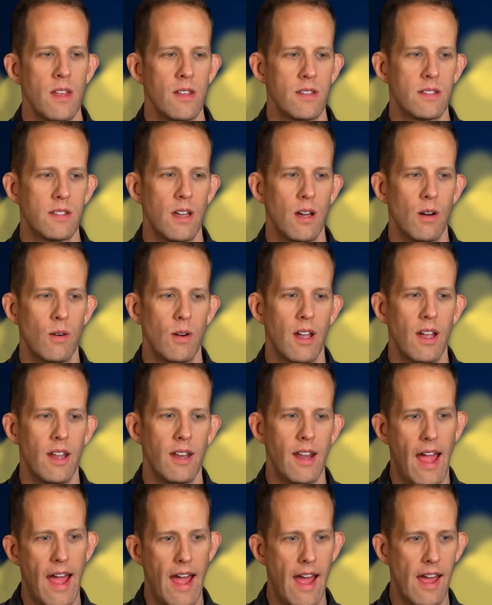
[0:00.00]
So it
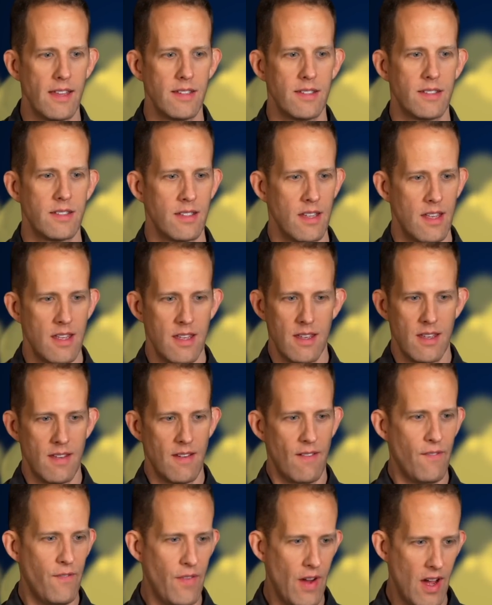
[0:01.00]
has
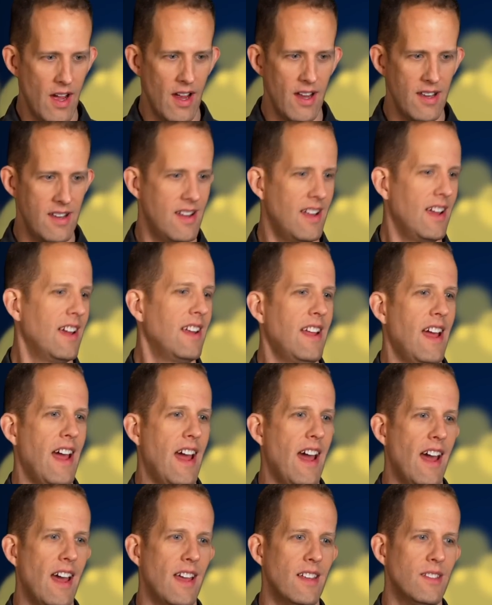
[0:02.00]
fun, it
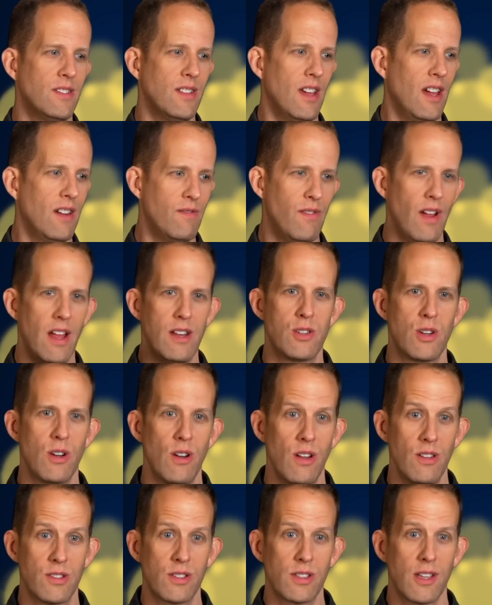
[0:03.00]
has adventure
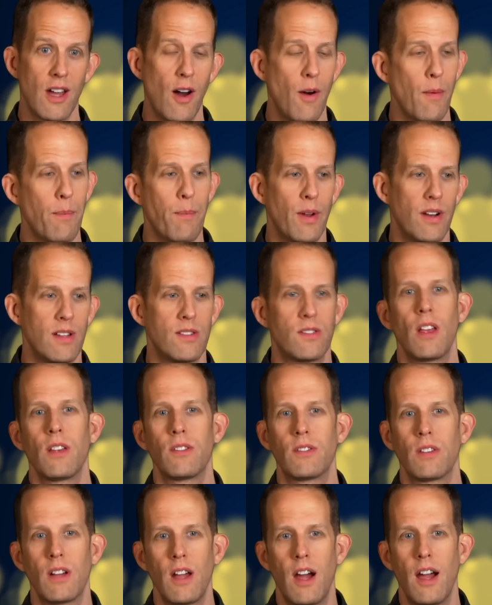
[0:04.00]
and scope, but it's
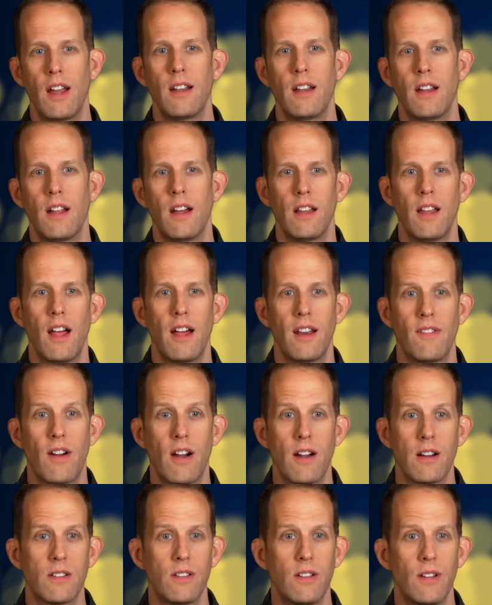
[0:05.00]
also got a lot of
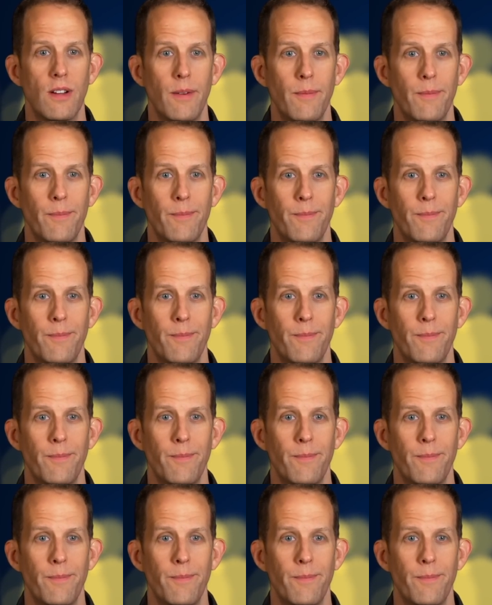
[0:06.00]
heart to it.